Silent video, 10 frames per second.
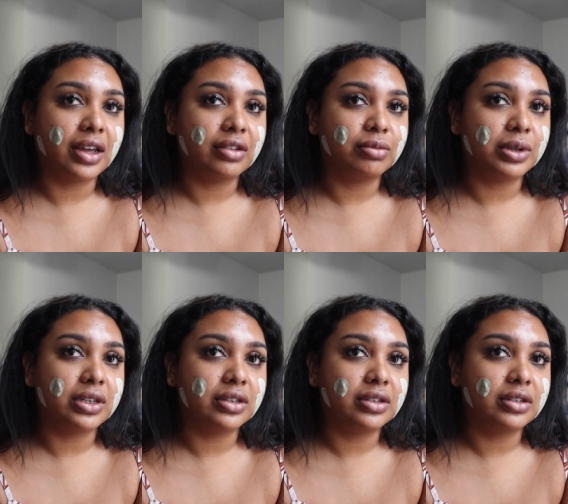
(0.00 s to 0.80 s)
I've
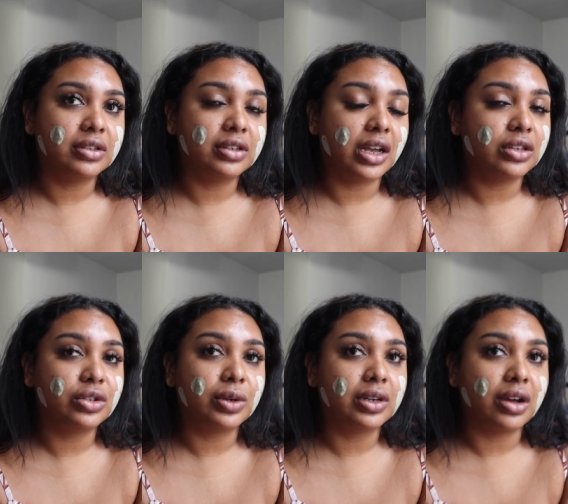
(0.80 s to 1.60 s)
been not
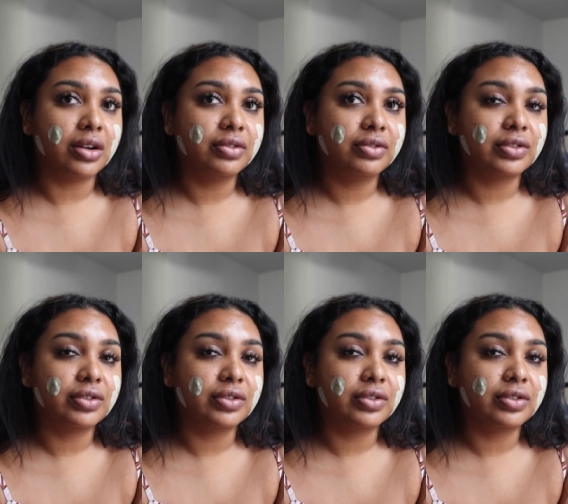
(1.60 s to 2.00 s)
doing enough.